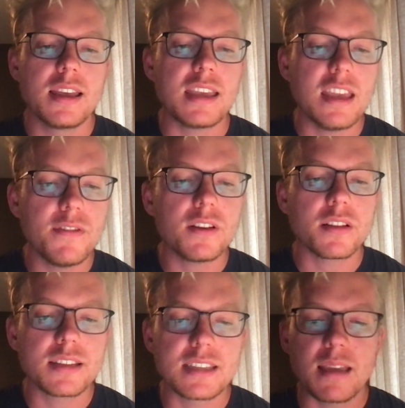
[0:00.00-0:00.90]
even
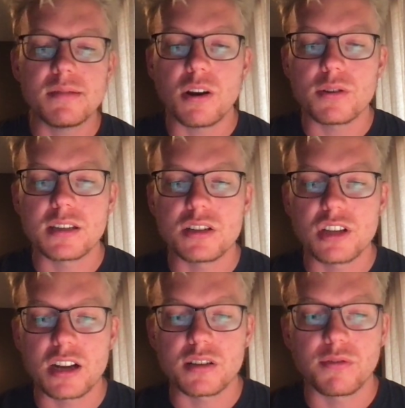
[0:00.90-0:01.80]
on the same dose and
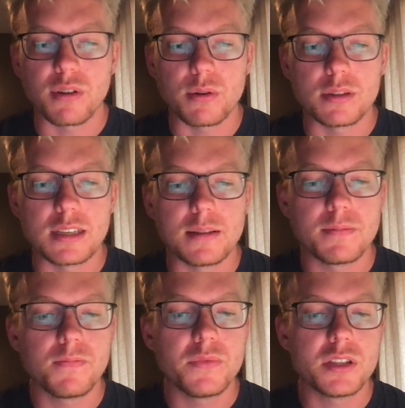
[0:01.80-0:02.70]
injection frequency.
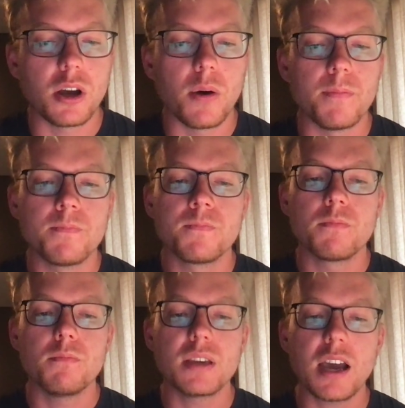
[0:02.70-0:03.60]
So
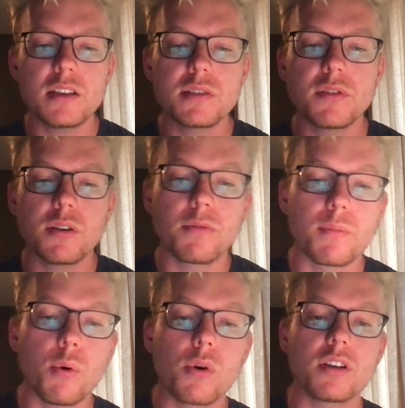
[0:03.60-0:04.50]
because of the
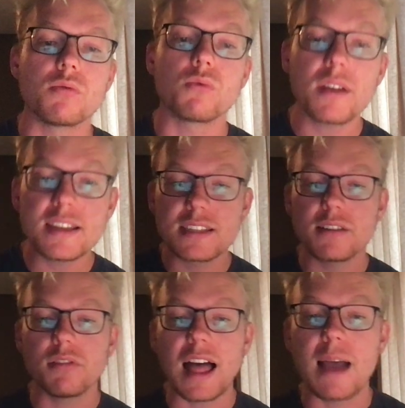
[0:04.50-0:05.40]
reported risk
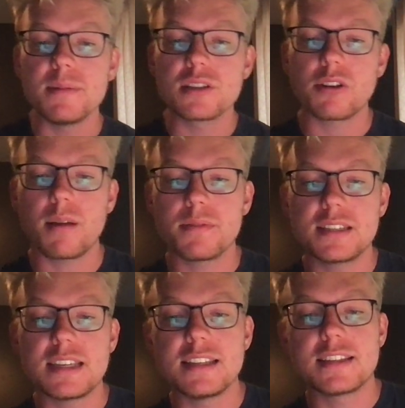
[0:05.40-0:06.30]
of lab
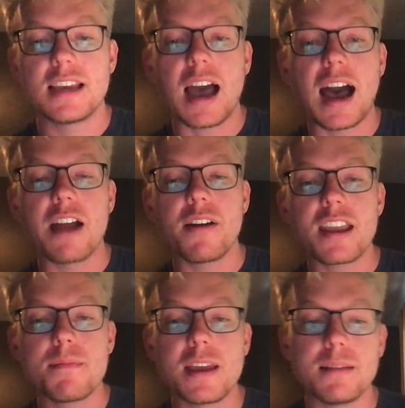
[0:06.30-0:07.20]
discrepancies, I
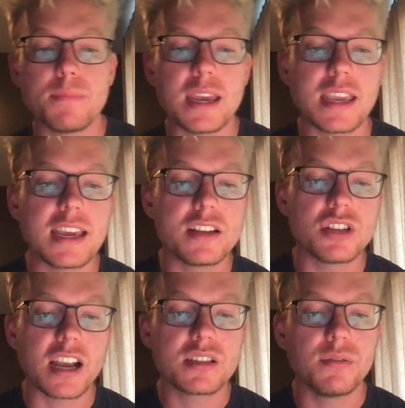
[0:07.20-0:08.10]
recommend picking an
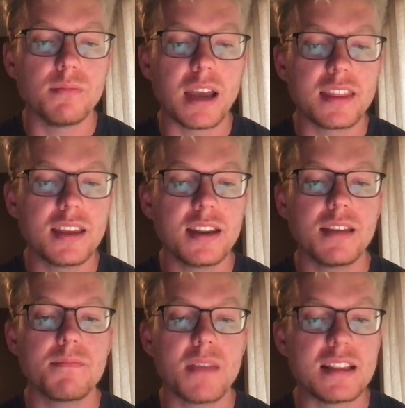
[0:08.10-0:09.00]
injection method
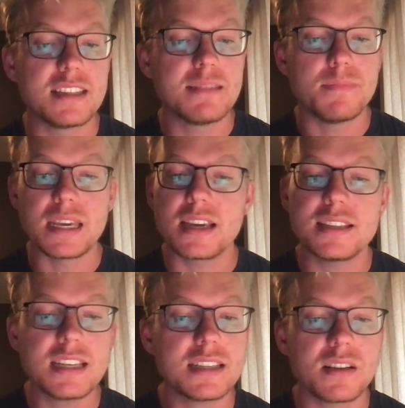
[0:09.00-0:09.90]
and being
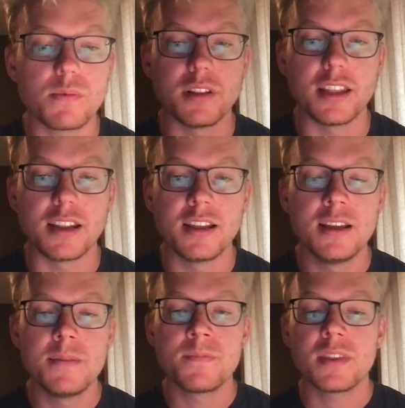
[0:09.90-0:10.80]
consistent with it.
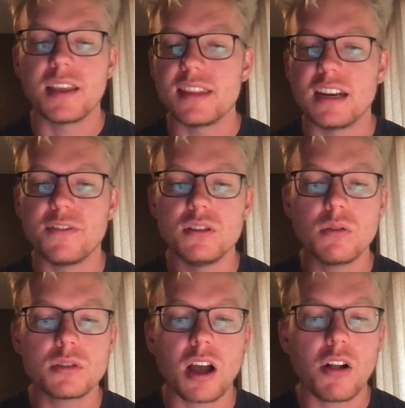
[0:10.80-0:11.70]
And then if you
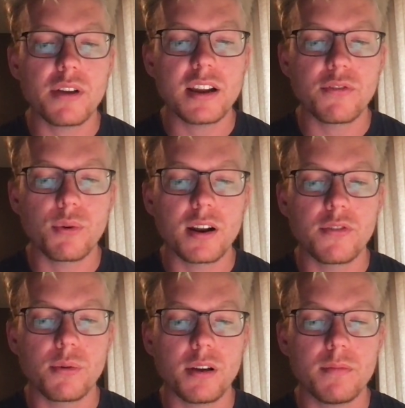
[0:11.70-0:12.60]
don't tolerate it for
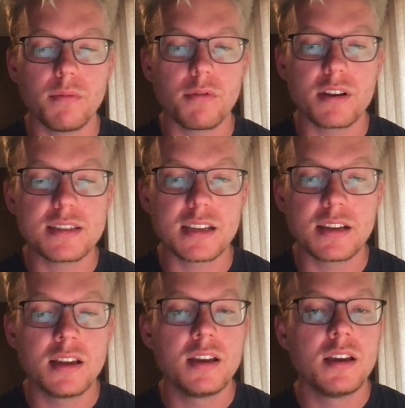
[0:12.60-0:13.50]
whatever reason,
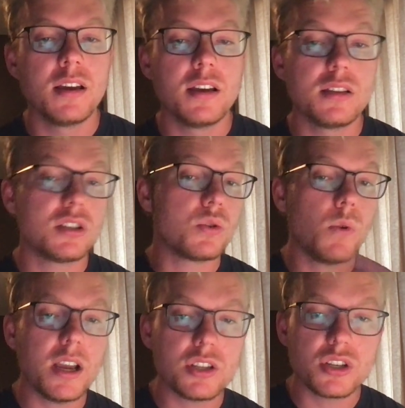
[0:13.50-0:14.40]

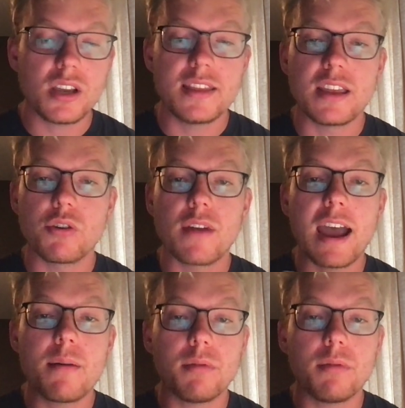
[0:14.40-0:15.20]
switch and then grab